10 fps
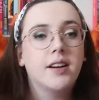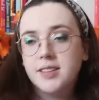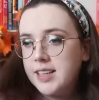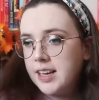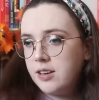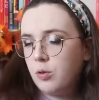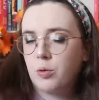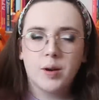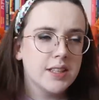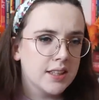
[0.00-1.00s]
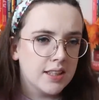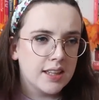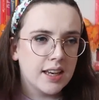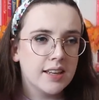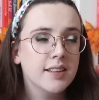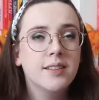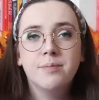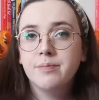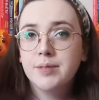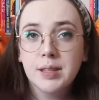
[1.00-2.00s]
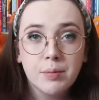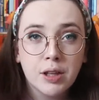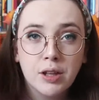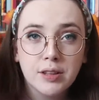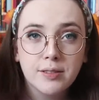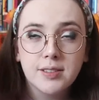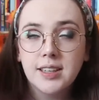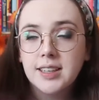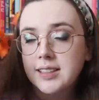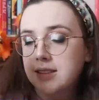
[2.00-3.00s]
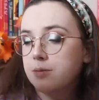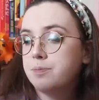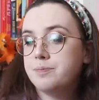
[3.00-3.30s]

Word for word: undead or raising the dead, something along those lines,